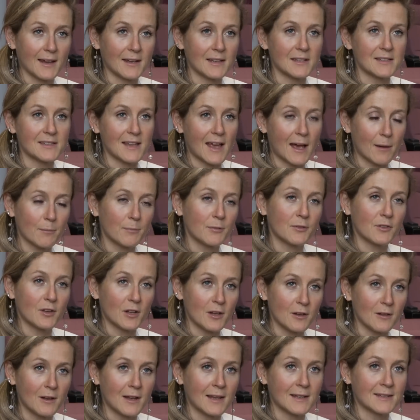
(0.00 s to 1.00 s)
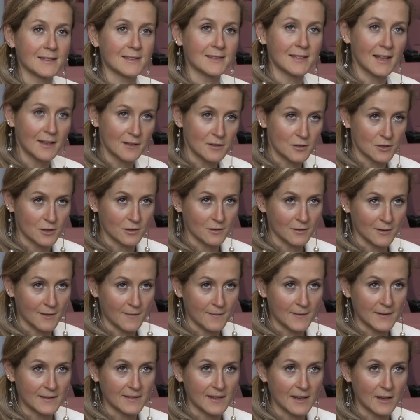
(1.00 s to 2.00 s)
And it's absolutely essential
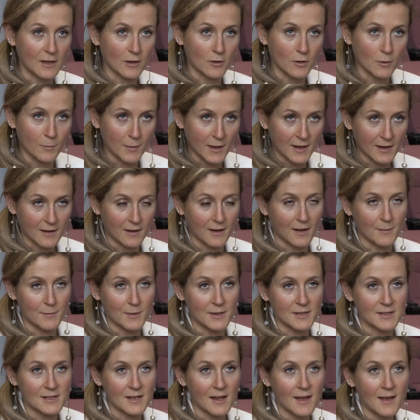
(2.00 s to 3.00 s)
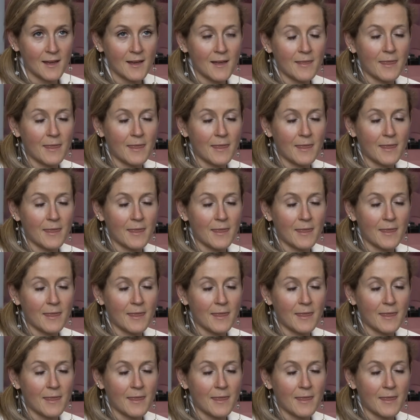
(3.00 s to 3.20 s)
in this economic climate